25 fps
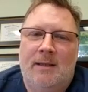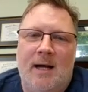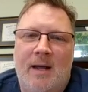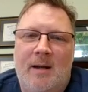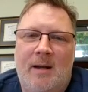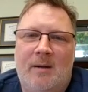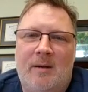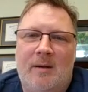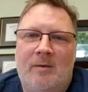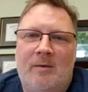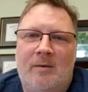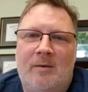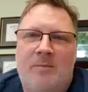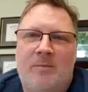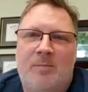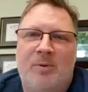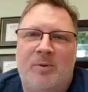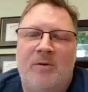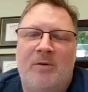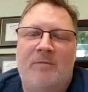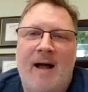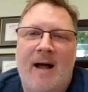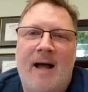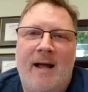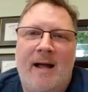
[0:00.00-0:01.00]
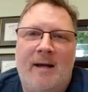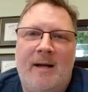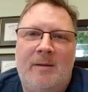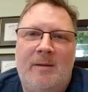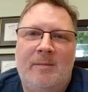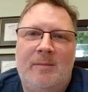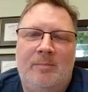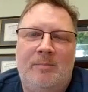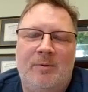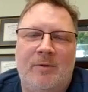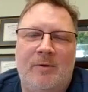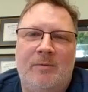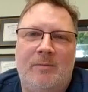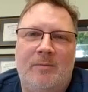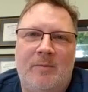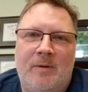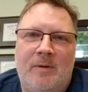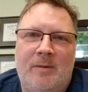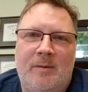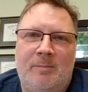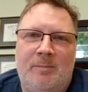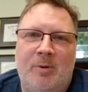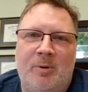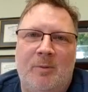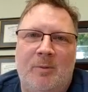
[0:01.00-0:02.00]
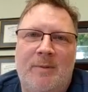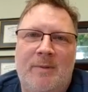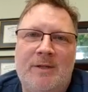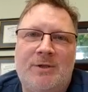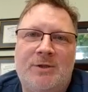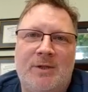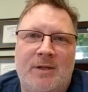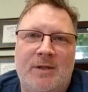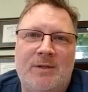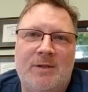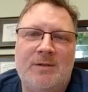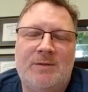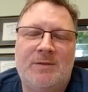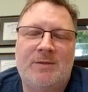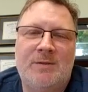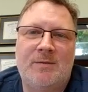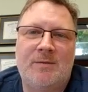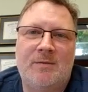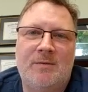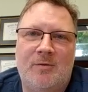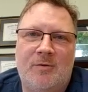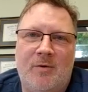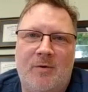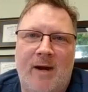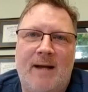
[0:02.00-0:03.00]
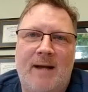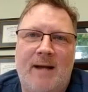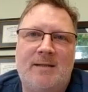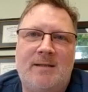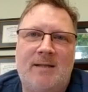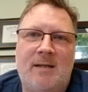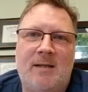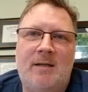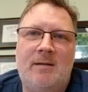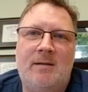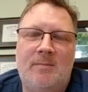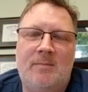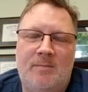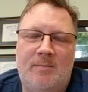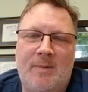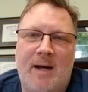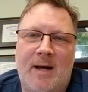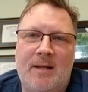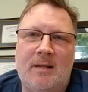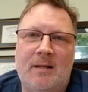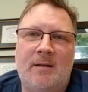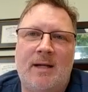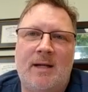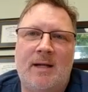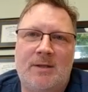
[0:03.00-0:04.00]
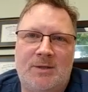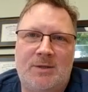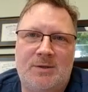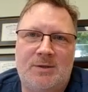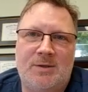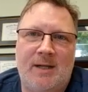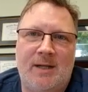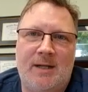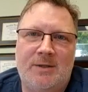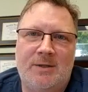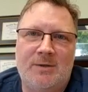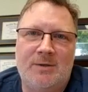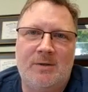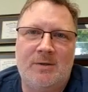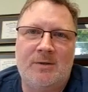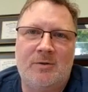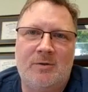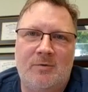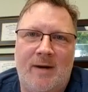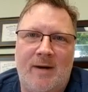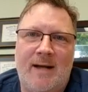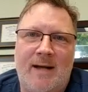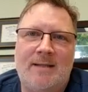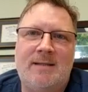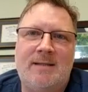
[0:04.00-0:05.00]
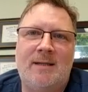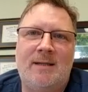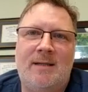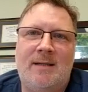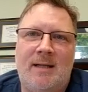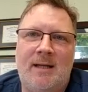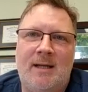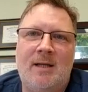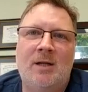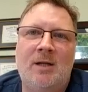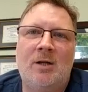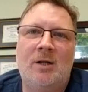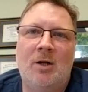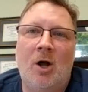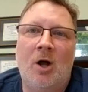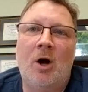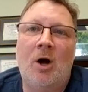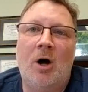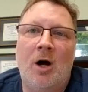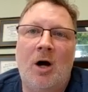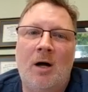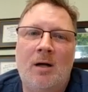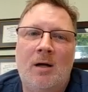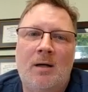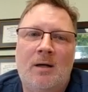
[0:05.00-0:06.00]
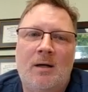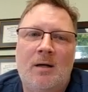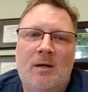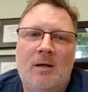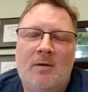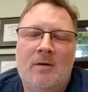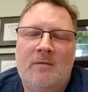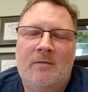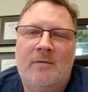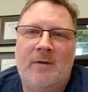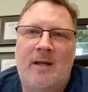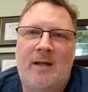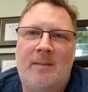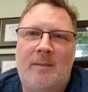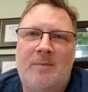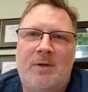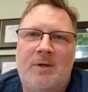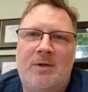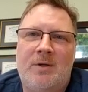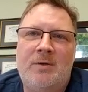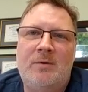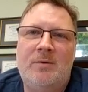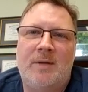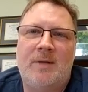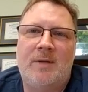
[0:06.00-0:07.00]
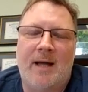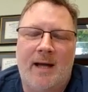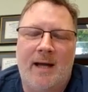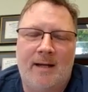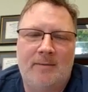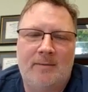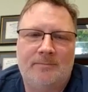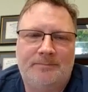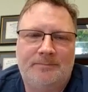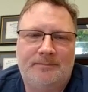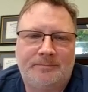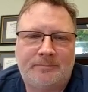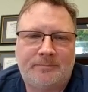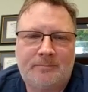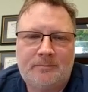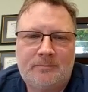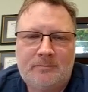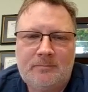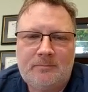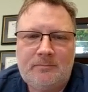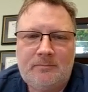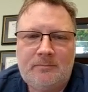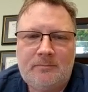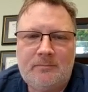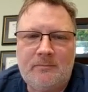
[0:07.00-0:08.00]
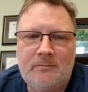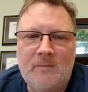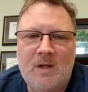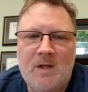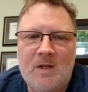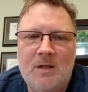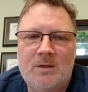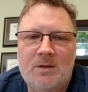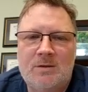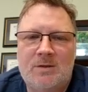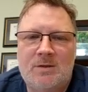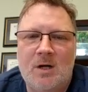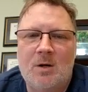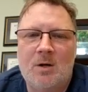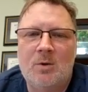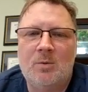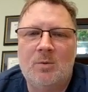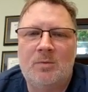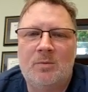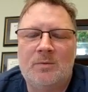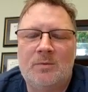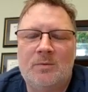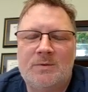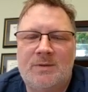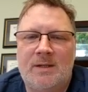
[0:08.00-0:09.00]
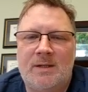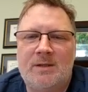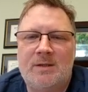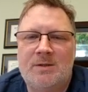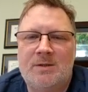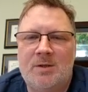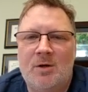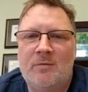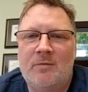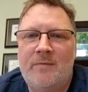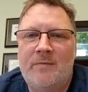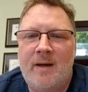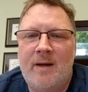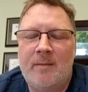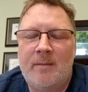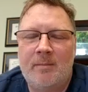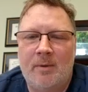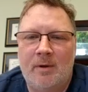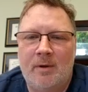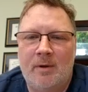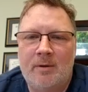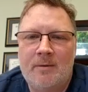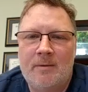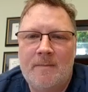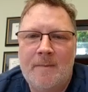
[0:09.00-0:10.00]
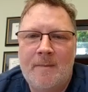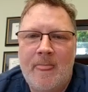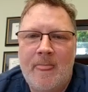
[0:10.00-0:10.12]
and provide permissions granted by the legislature, granted in law, for them to do that. So since November,